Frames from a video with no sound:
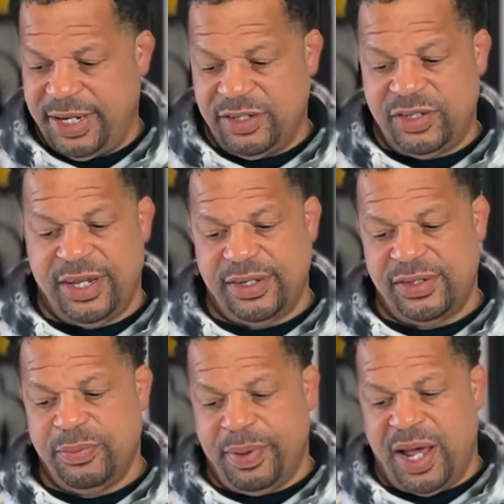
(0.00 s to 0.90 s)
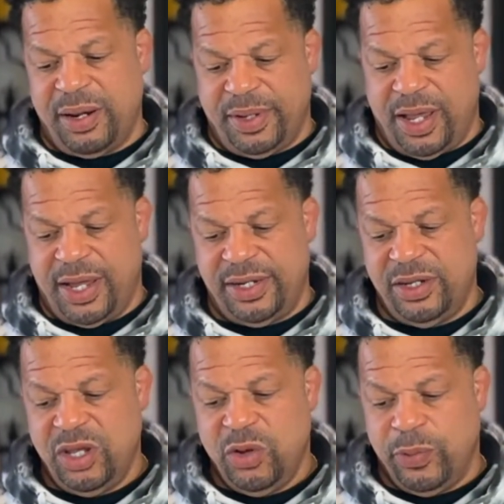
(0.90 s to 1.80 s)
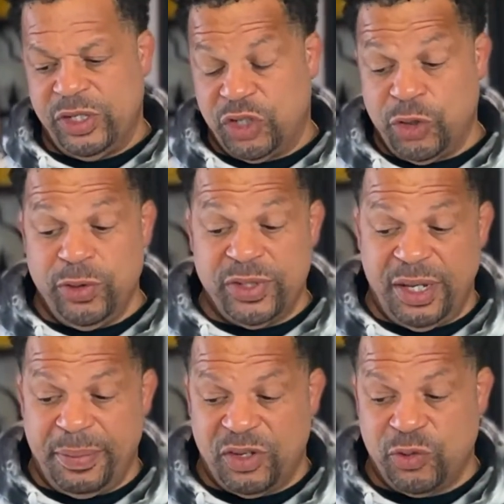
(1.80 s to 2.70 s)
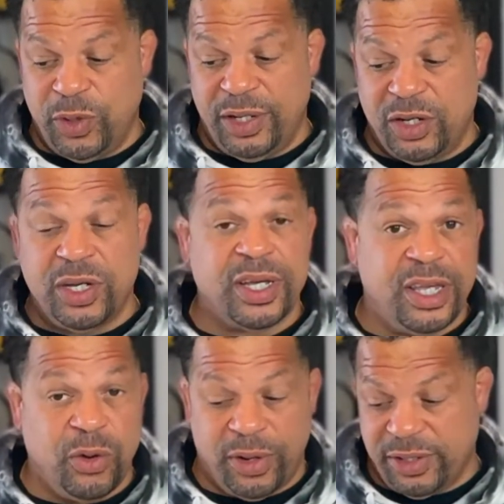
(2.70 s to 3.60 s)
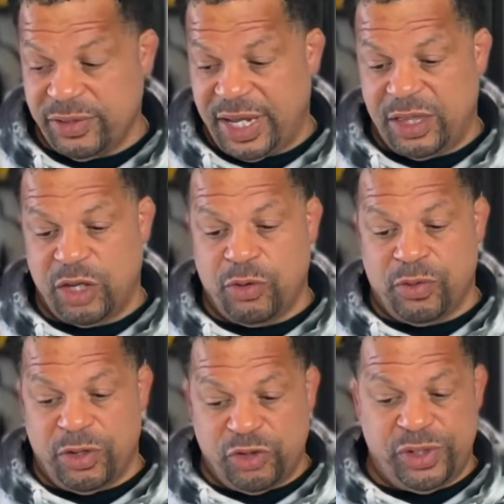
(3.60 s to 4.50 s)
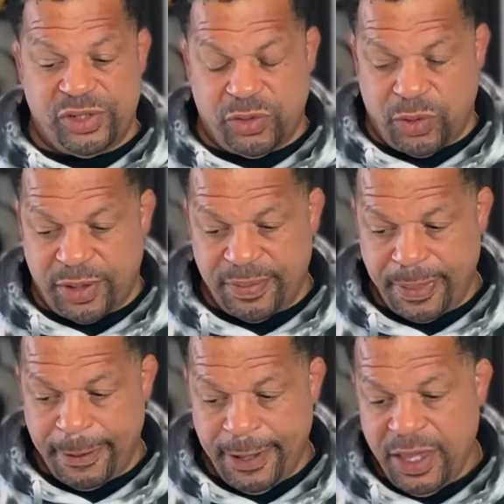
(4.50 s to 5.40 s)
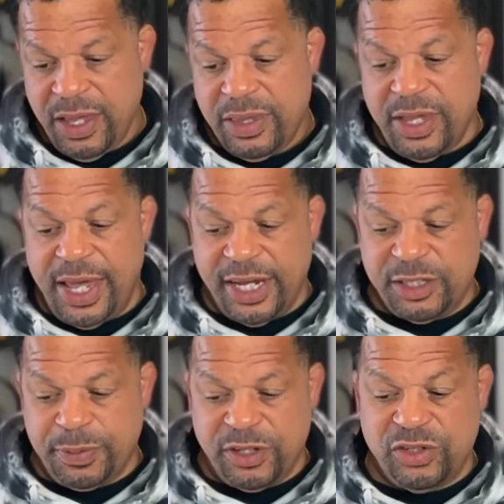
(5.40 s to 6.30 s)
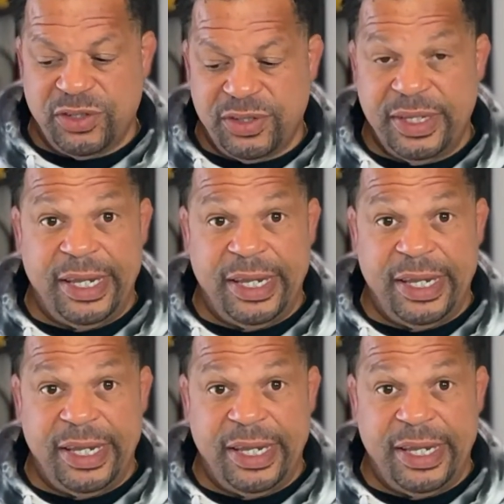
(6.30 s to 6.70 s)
It says, bottom line, when choosing between cooking oils at the grocery store, the experts,